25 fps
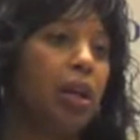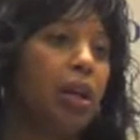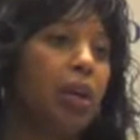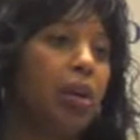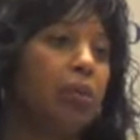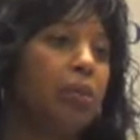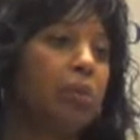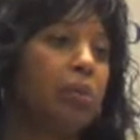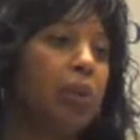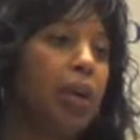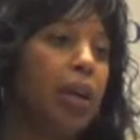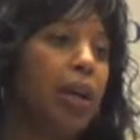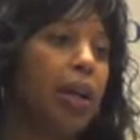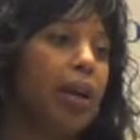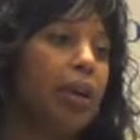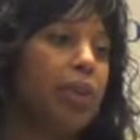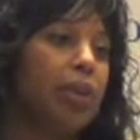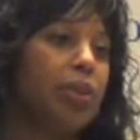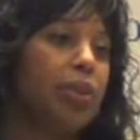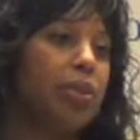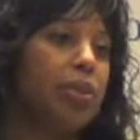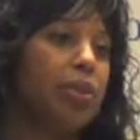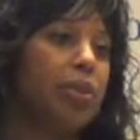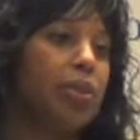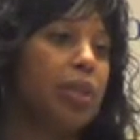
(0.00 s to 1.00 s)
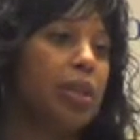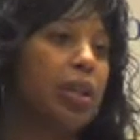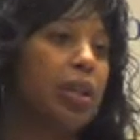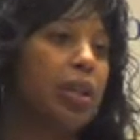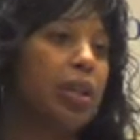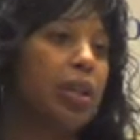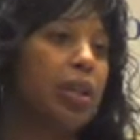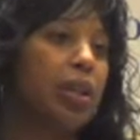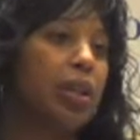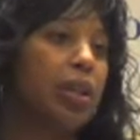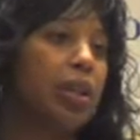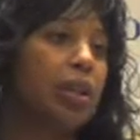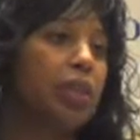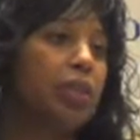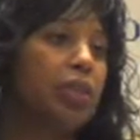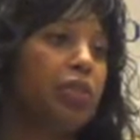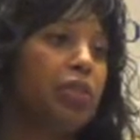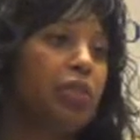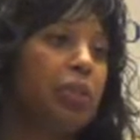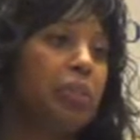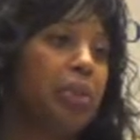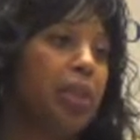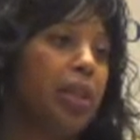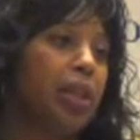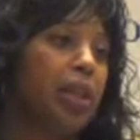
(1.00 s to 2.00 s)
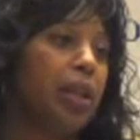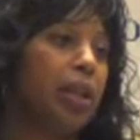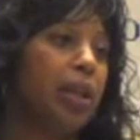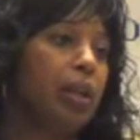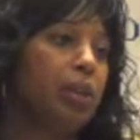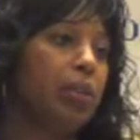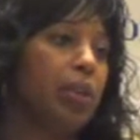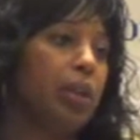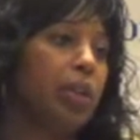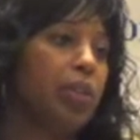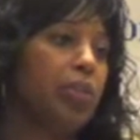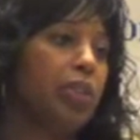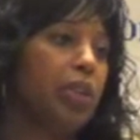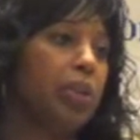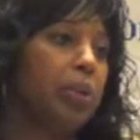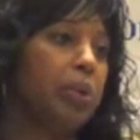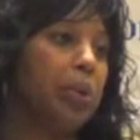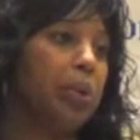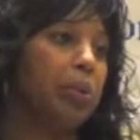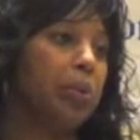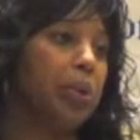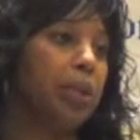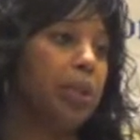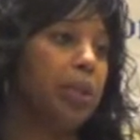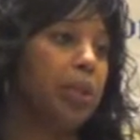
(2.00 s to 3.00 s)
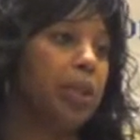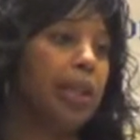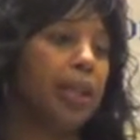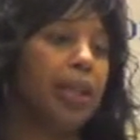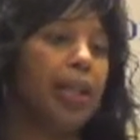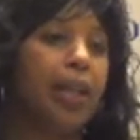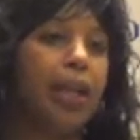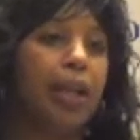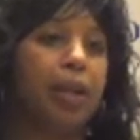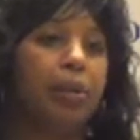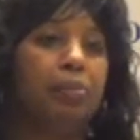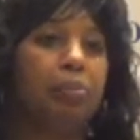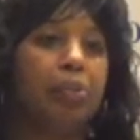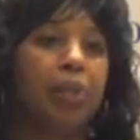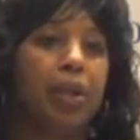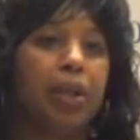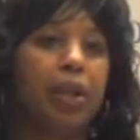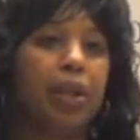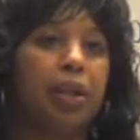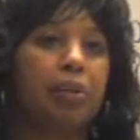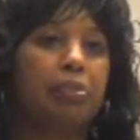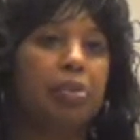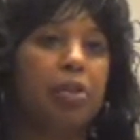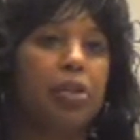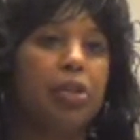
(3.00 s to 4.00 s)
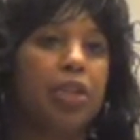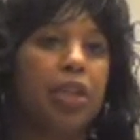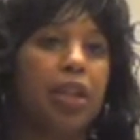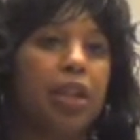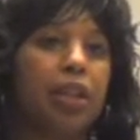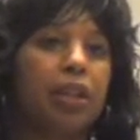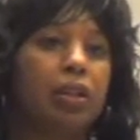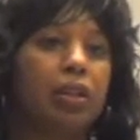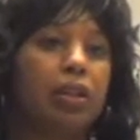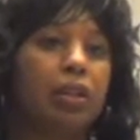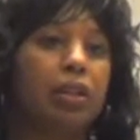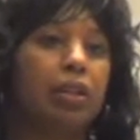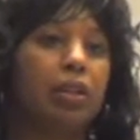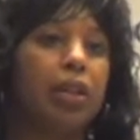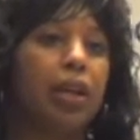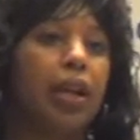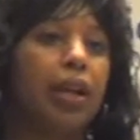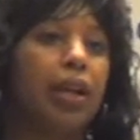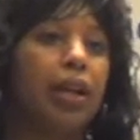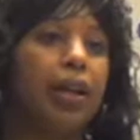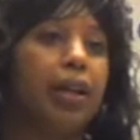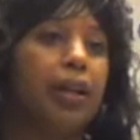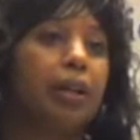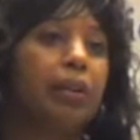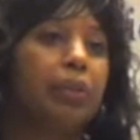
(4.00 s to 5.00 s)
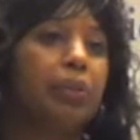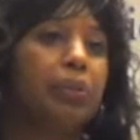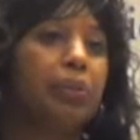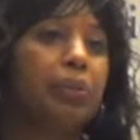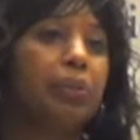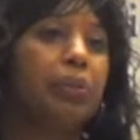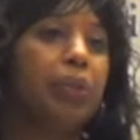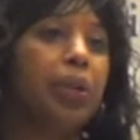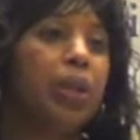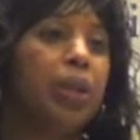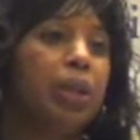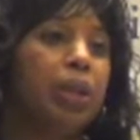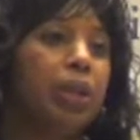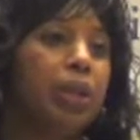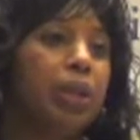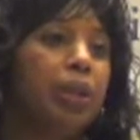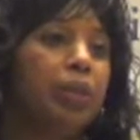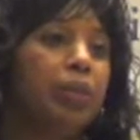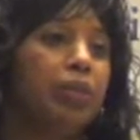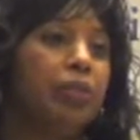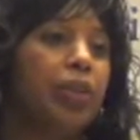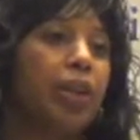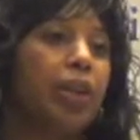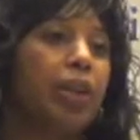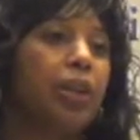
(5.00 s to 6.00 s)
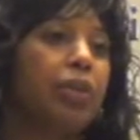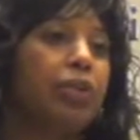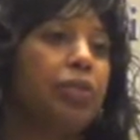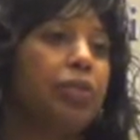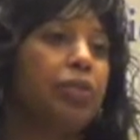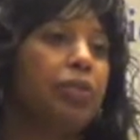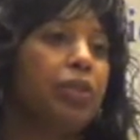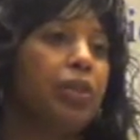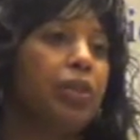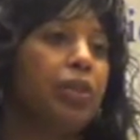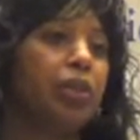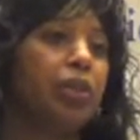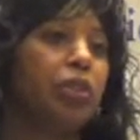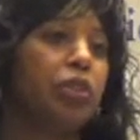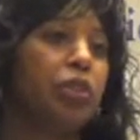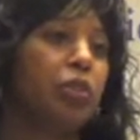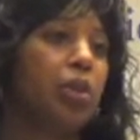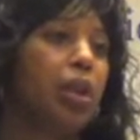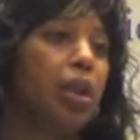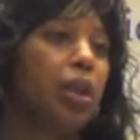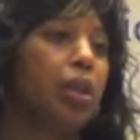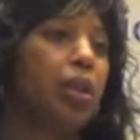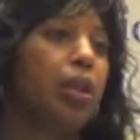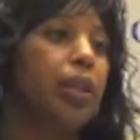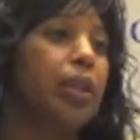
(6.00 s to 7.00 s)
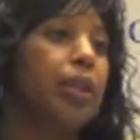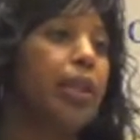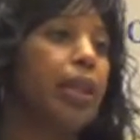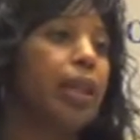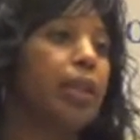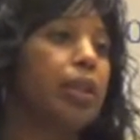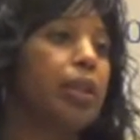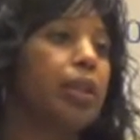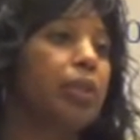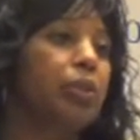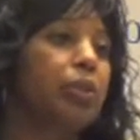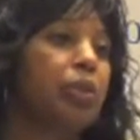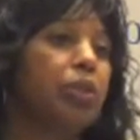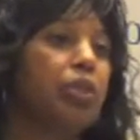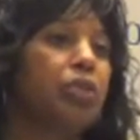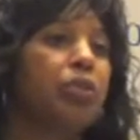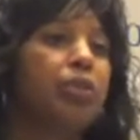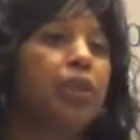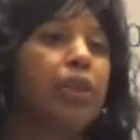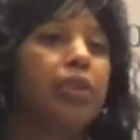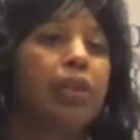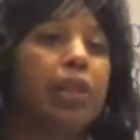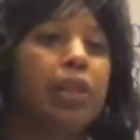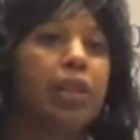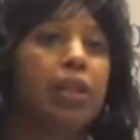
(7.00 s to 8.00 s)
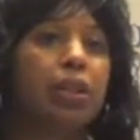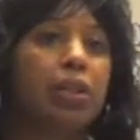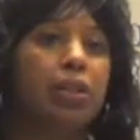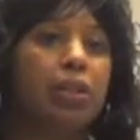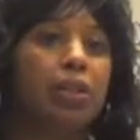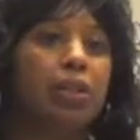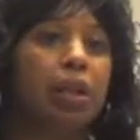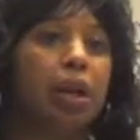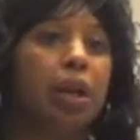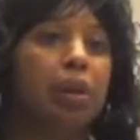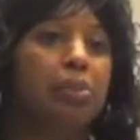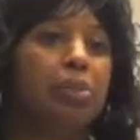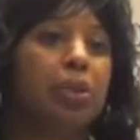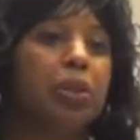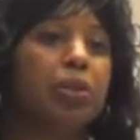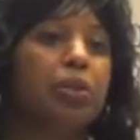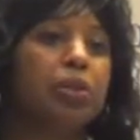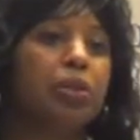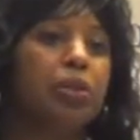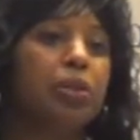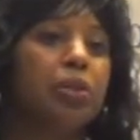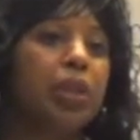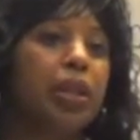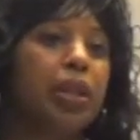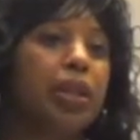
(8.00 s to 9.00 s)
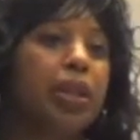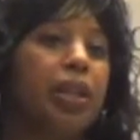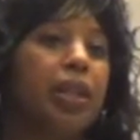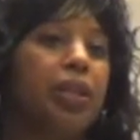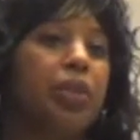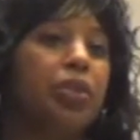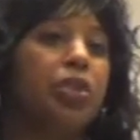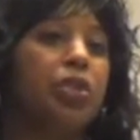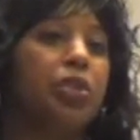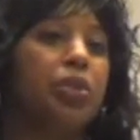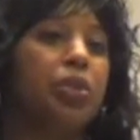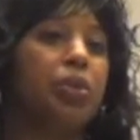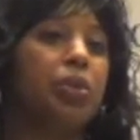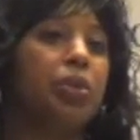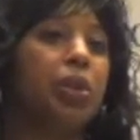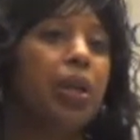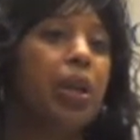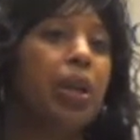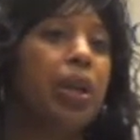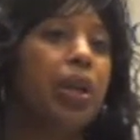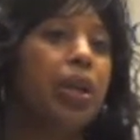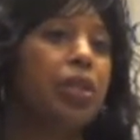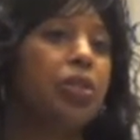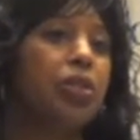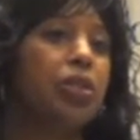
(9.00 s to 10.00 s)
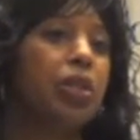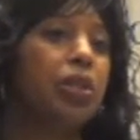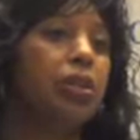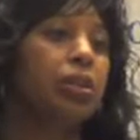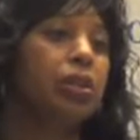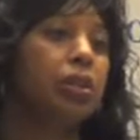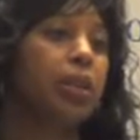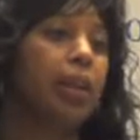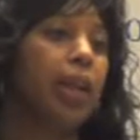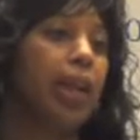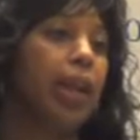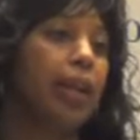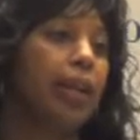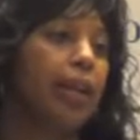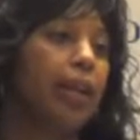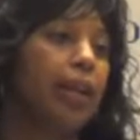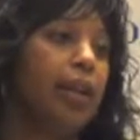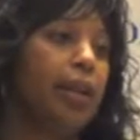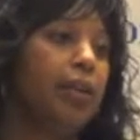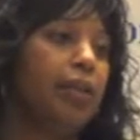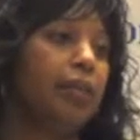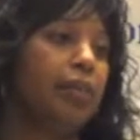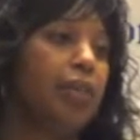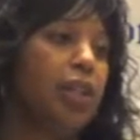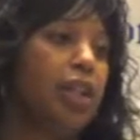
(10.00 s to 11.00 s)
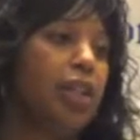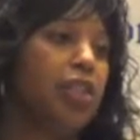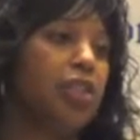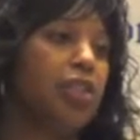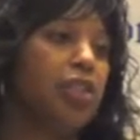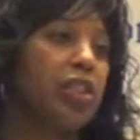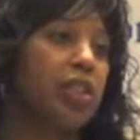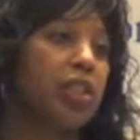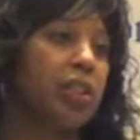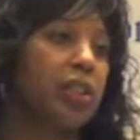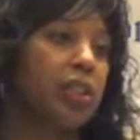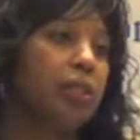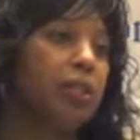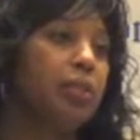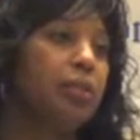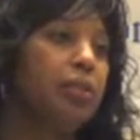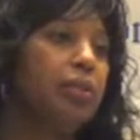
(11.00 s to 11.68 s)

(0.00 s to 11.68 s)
around some of the areas that we were looking at. But in particular, I really felt very strongly that there was very little opportunity to look at innovation,